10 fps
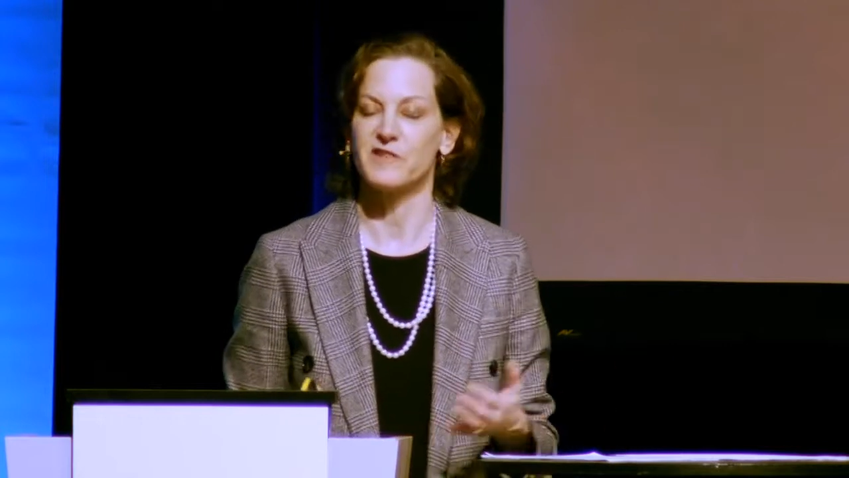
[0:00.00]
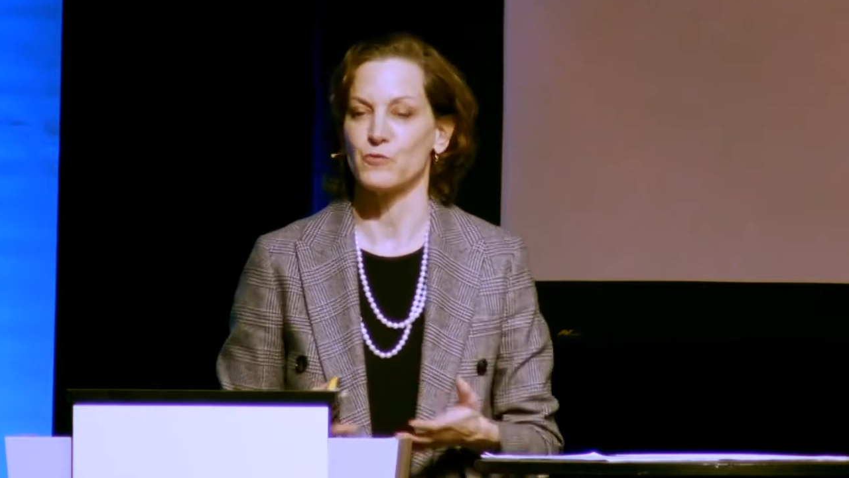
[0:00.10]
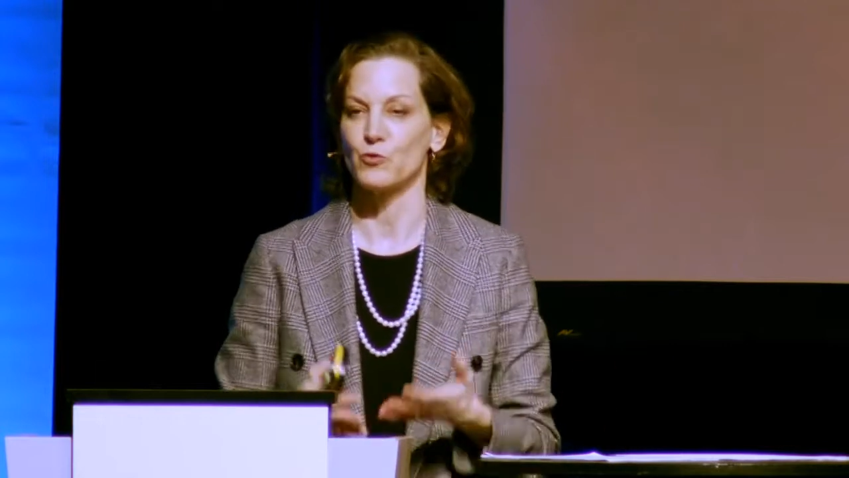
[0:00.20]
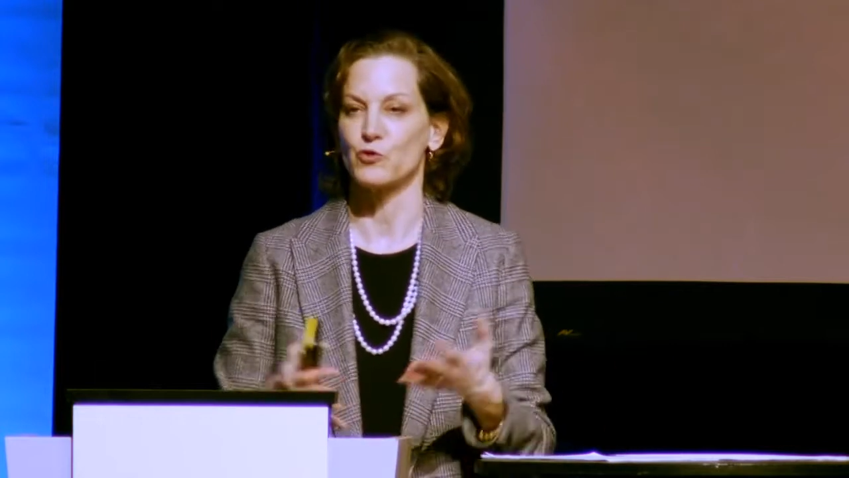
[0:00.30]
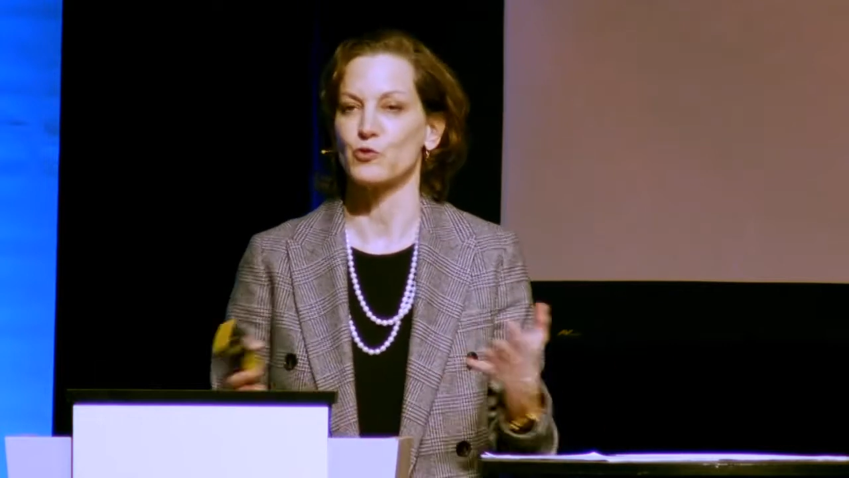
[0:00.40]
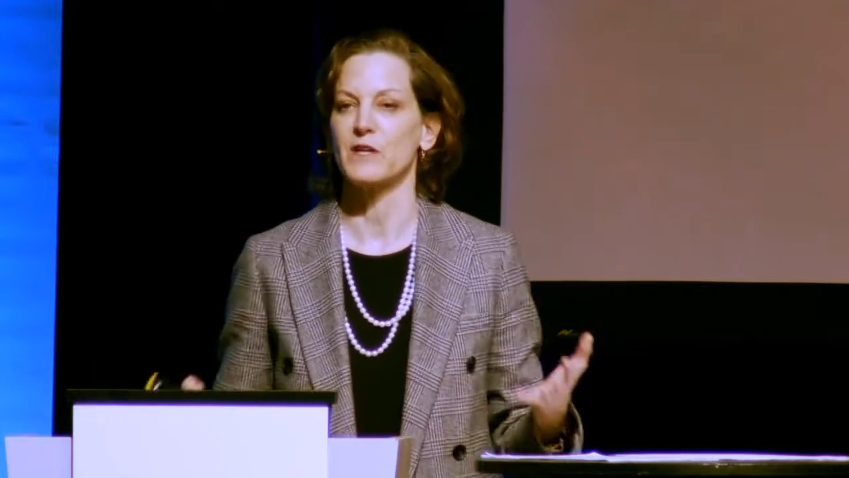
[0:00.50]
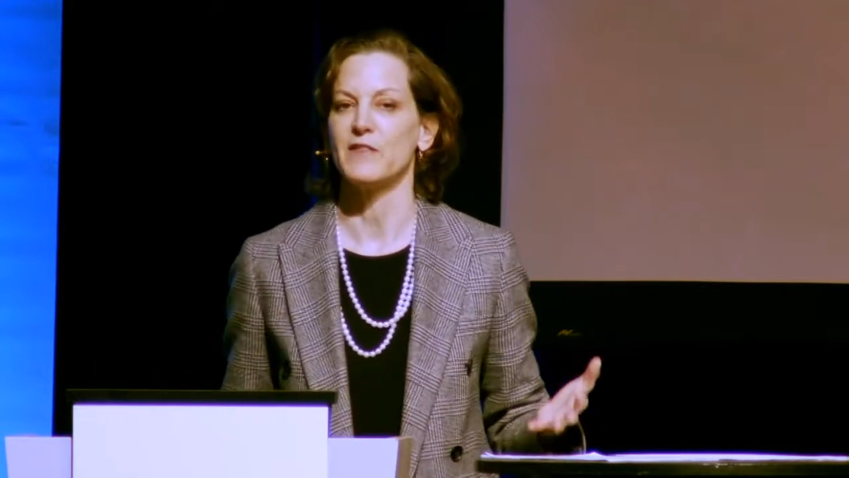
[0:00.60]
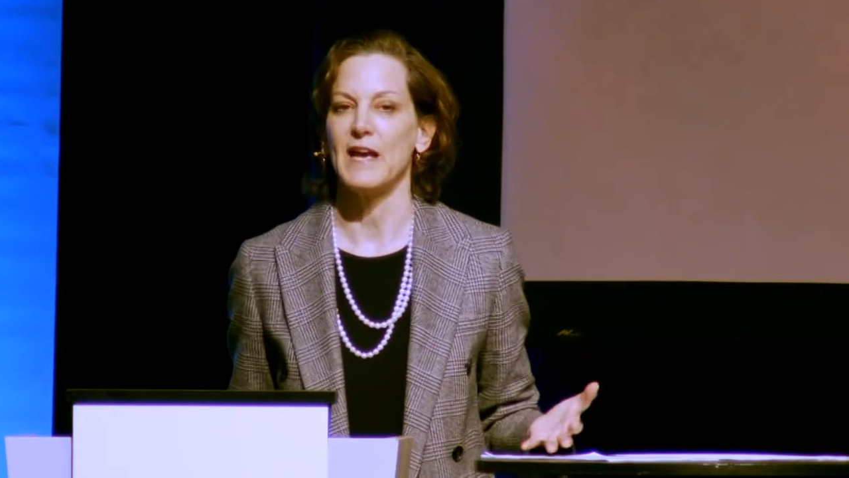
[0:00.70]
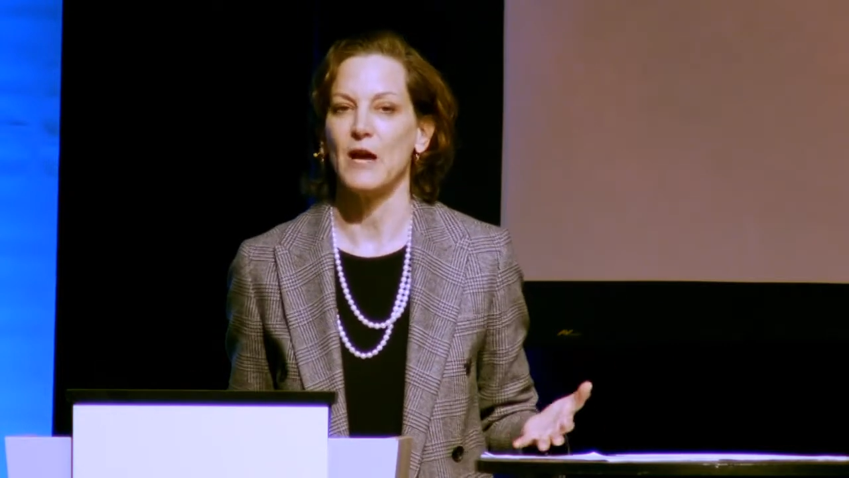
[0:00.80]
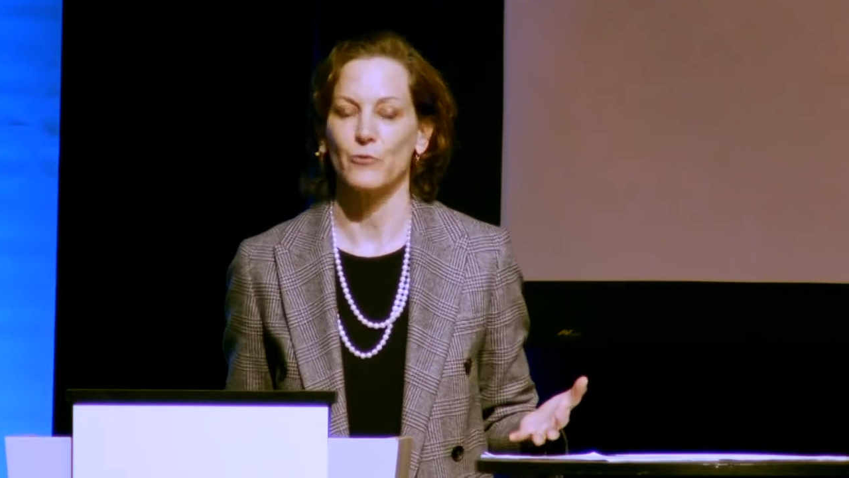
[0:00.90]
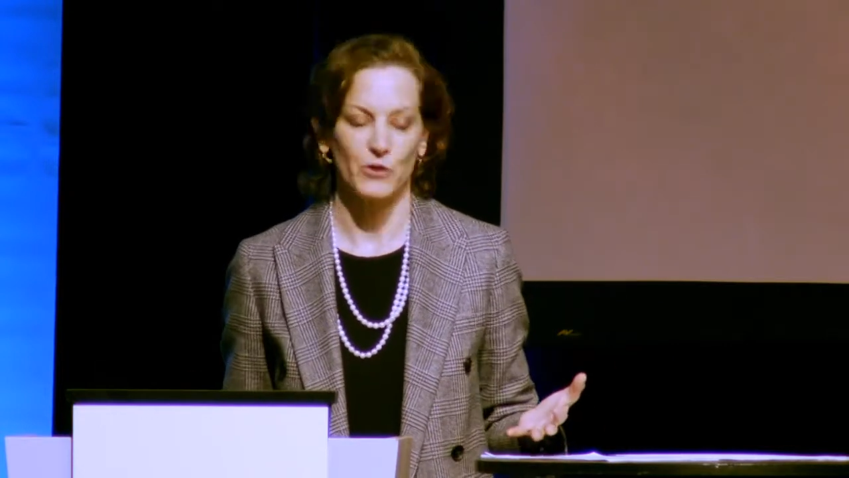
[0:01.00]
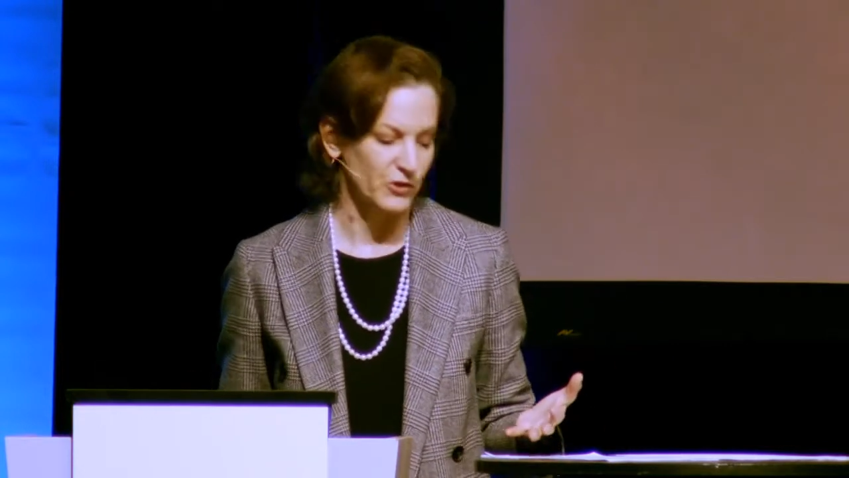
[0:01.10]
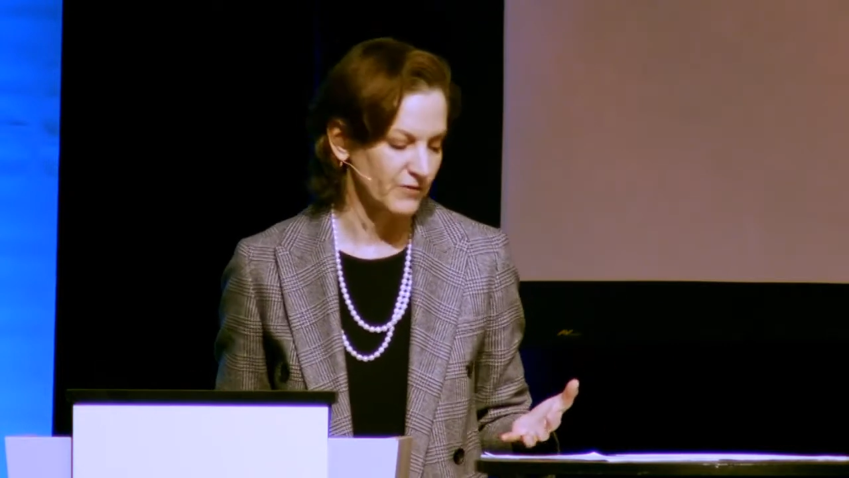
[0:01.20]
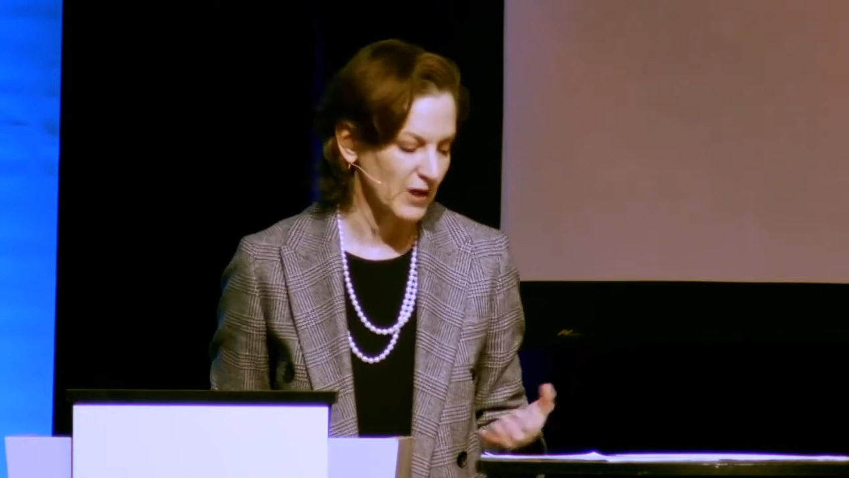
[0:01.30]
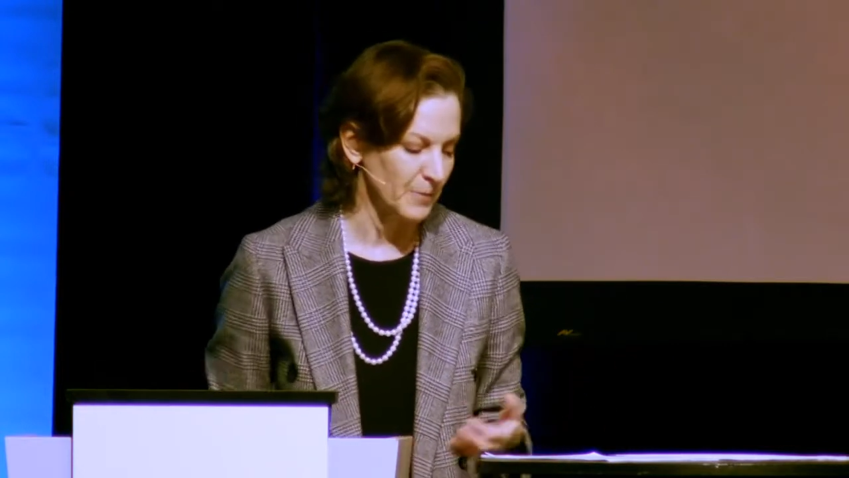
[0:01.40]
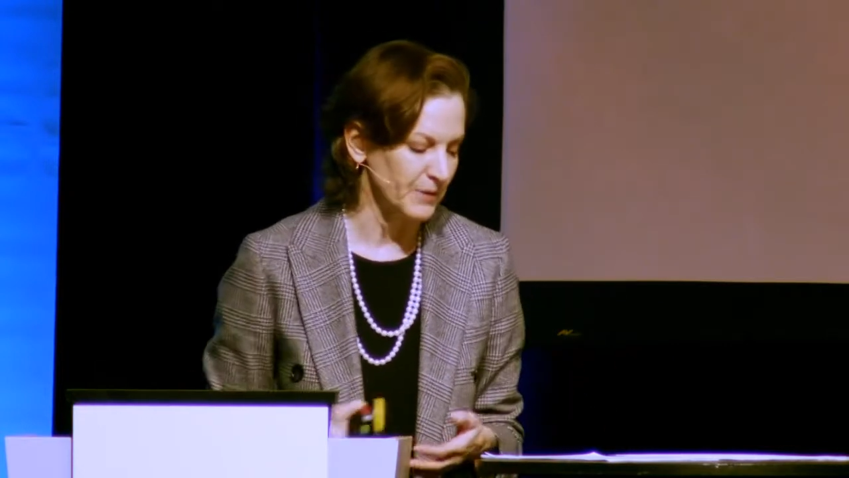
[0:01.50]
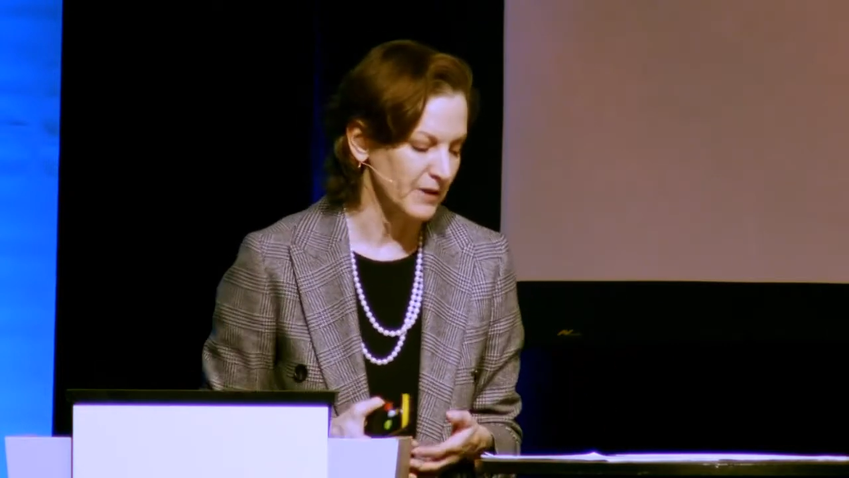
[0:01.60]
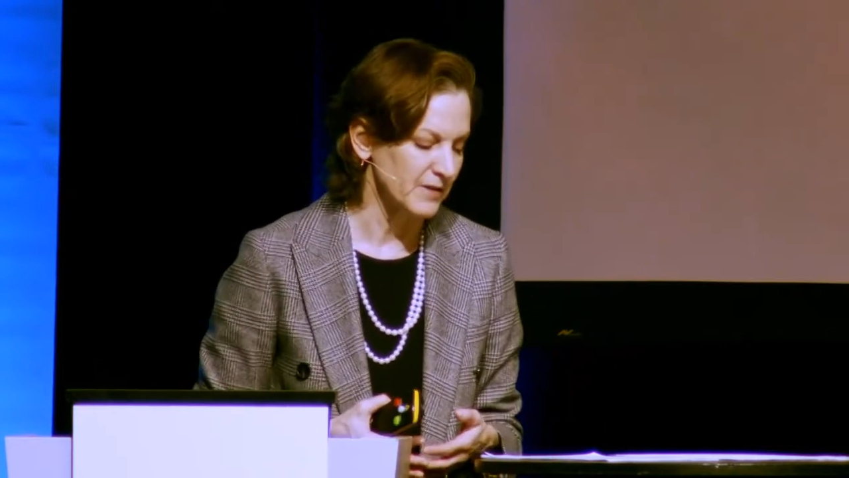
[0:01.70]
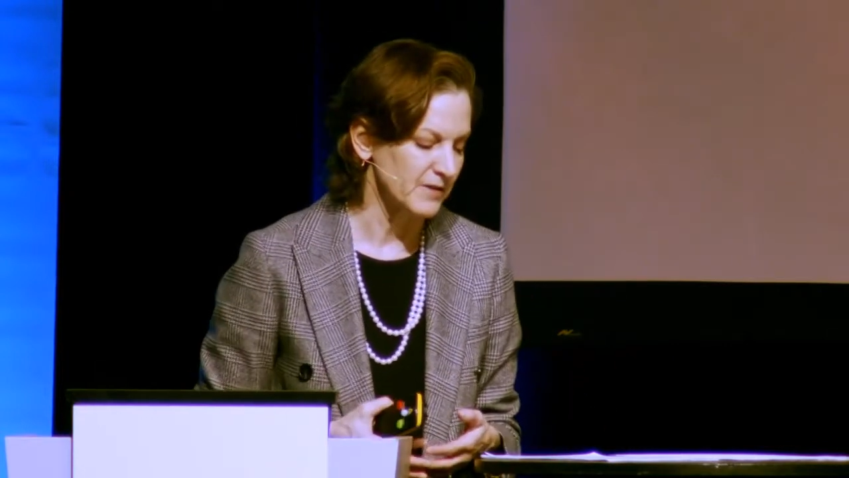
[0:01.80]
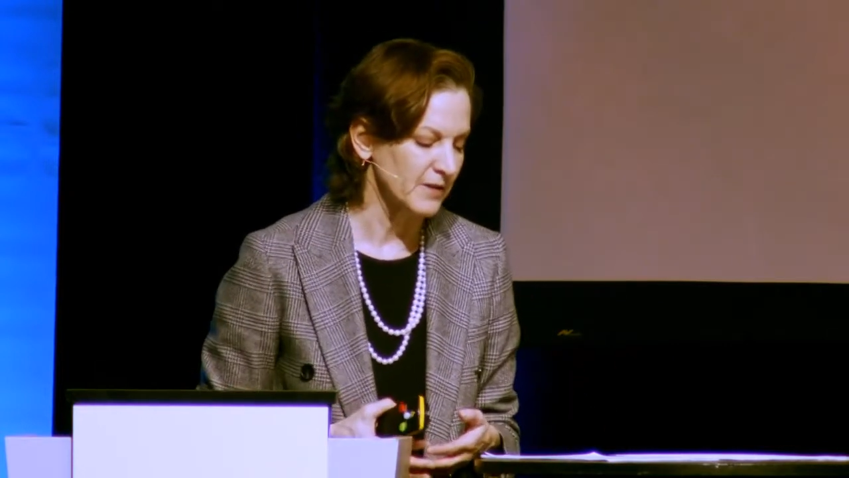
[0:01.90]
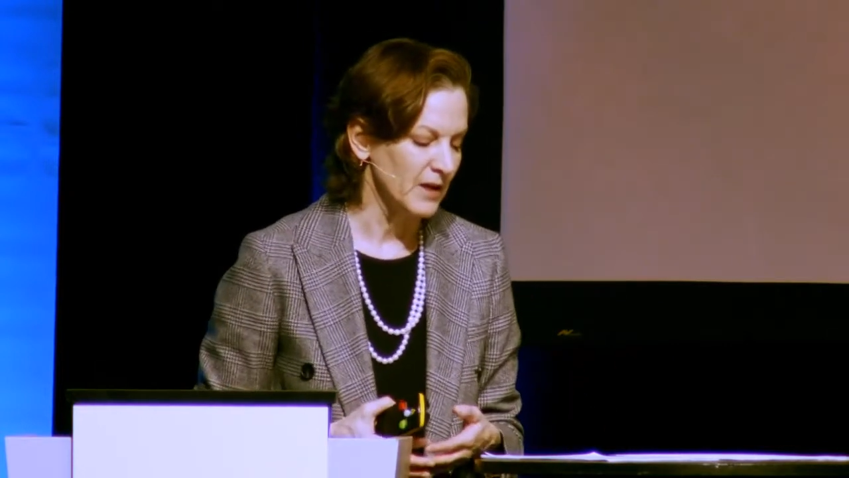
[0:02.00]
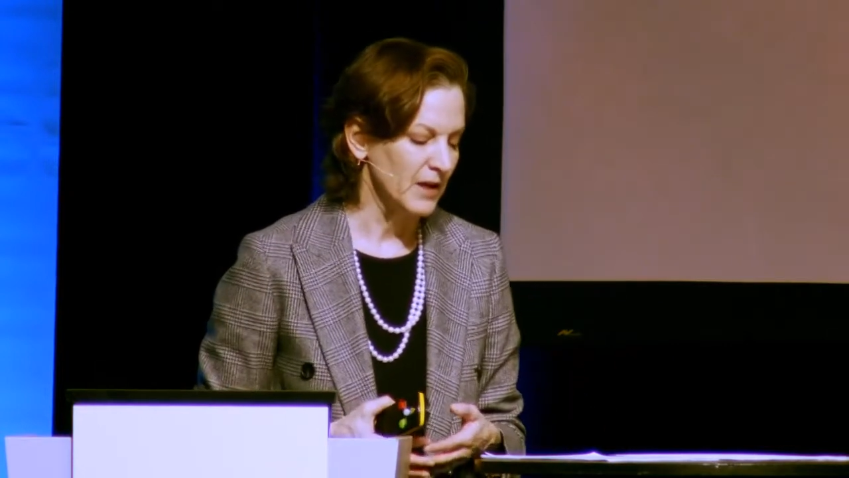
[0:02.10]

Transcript: this will shrink the outreach of companies.